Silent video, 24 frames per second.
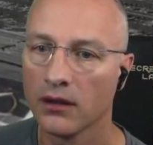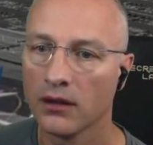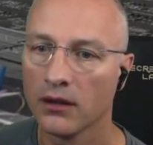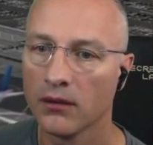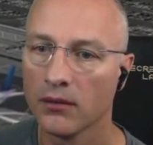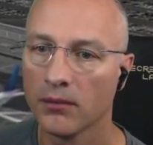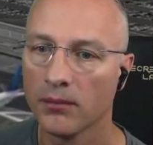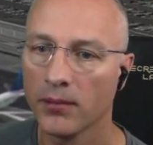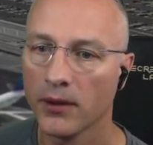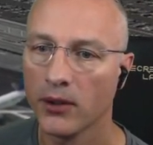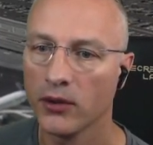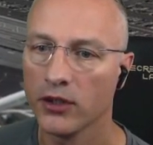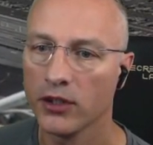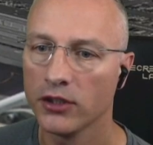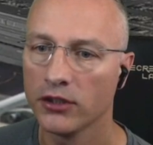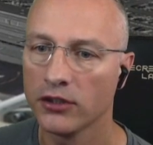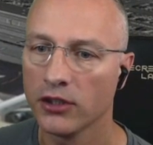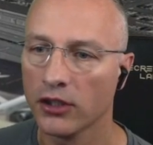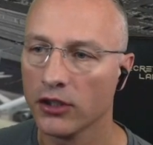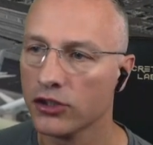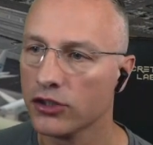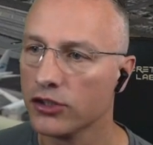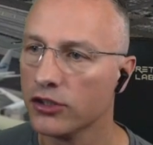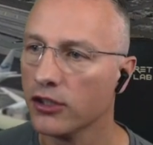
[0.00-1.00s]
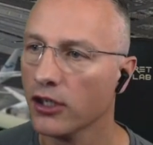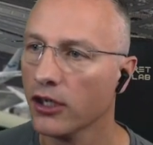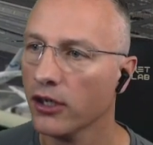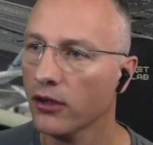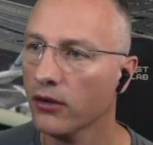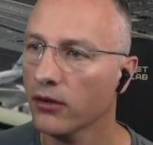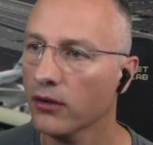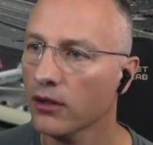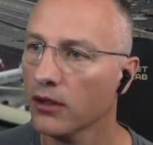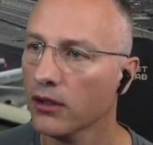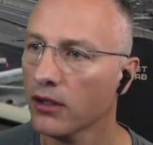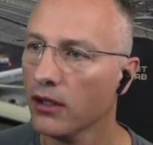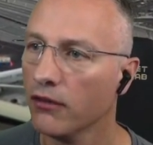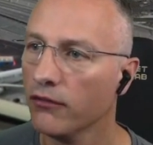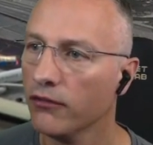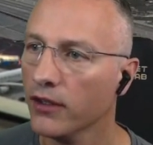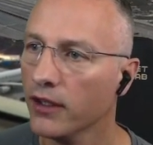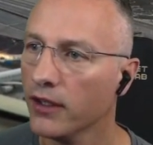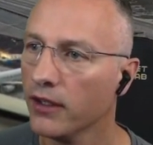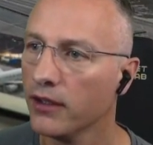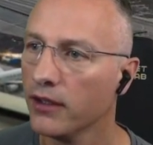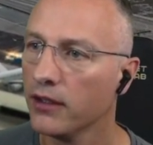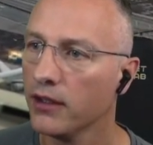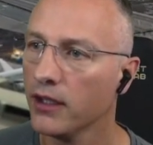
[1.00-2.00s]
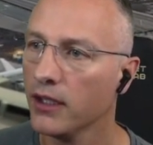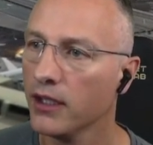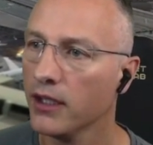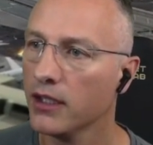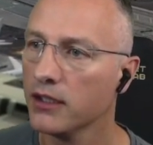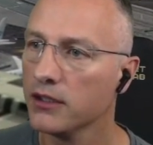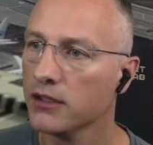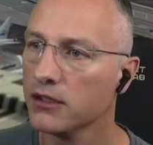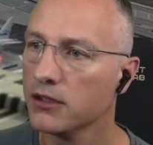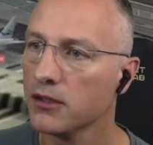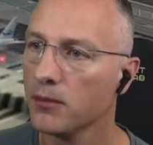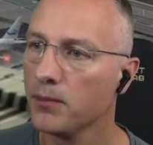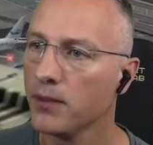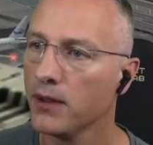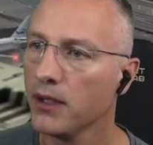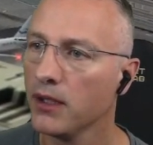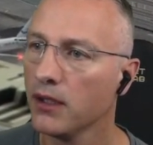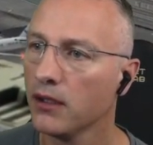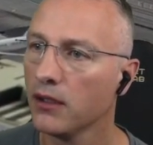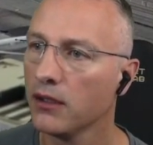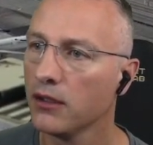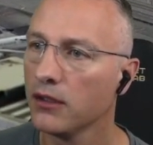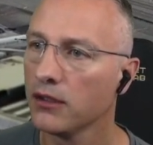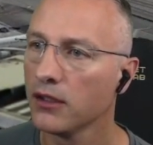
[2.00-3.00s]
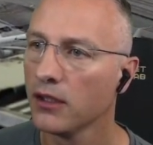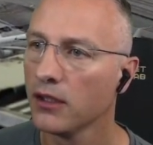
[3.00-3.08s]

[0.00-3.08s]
About a touchdown, lovely. There he is, has appeared.